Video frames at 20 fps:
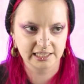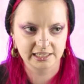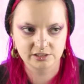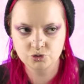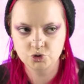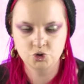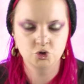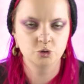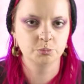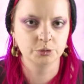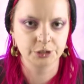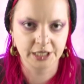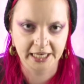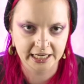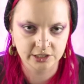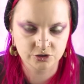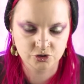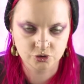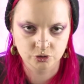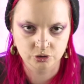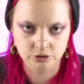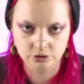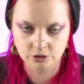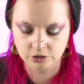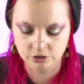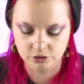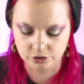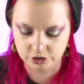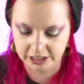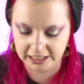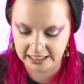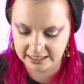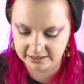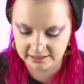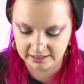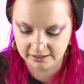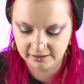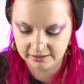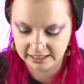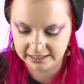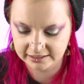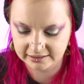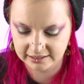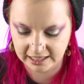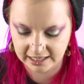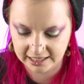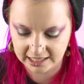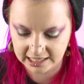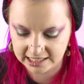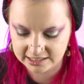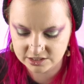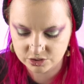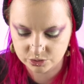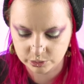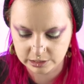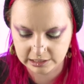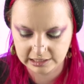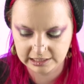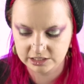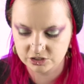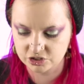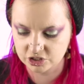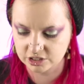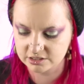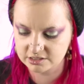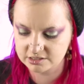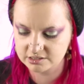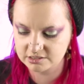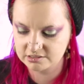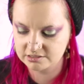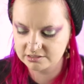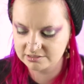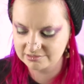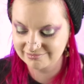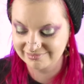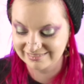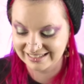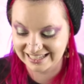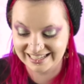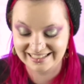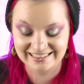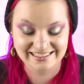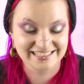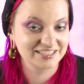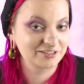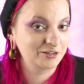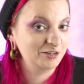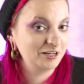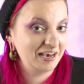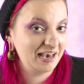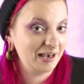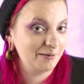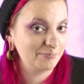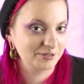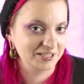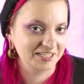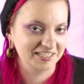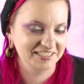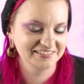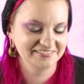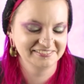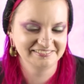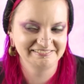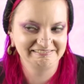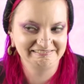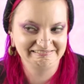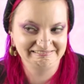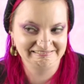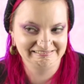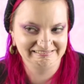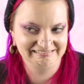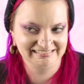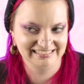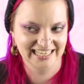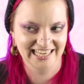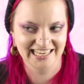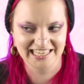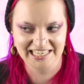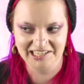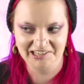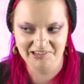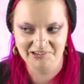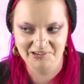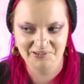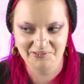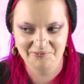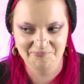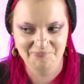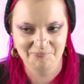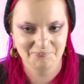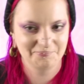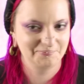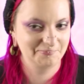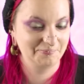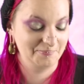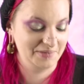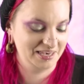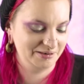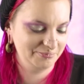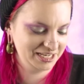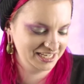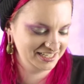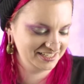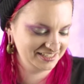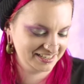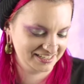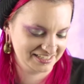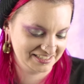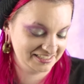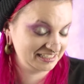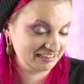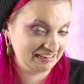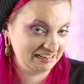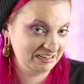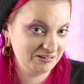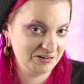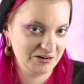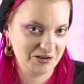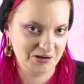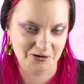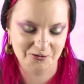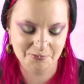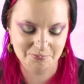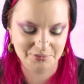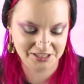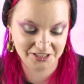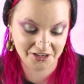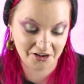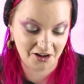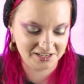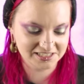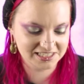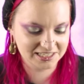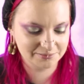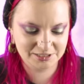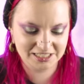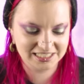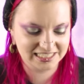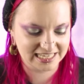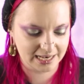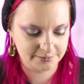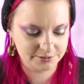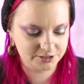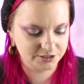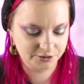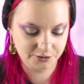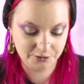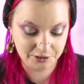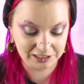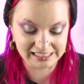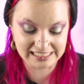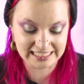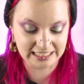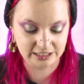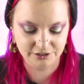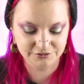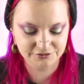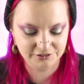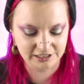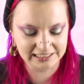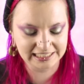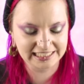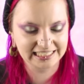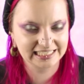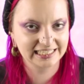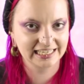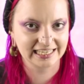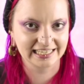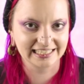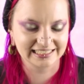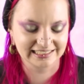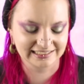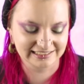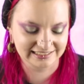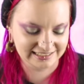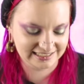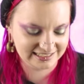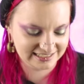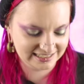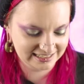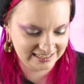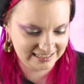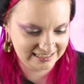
supernatural or anything like that. It's really just, like, this could happen. And maybe it does, I don't know. But the concept is absolutely terrifying, and